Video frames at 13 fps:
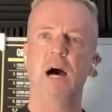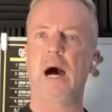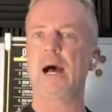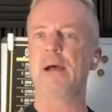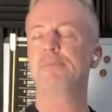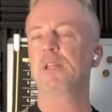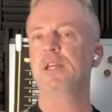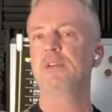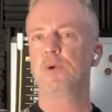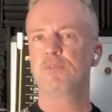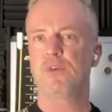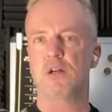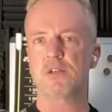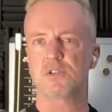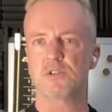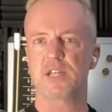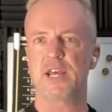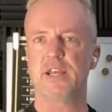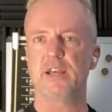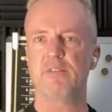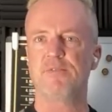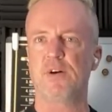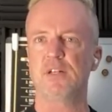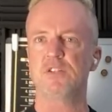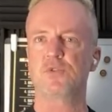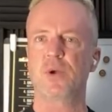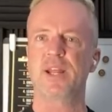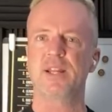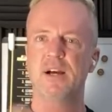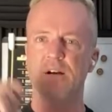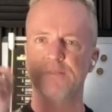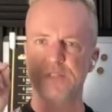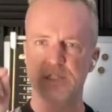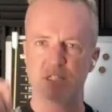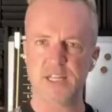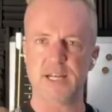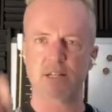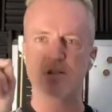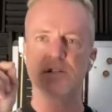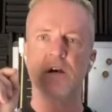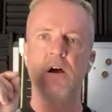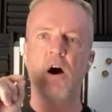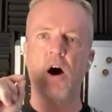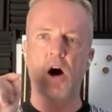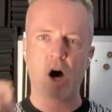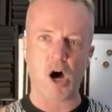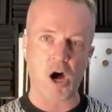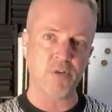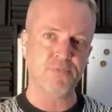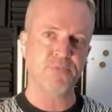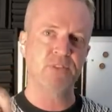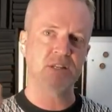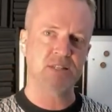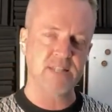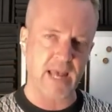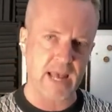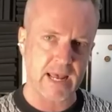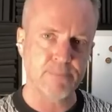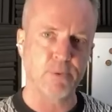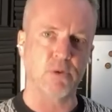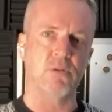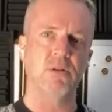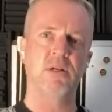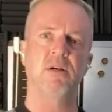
I believe we've also taken funds rate of 6 off the table.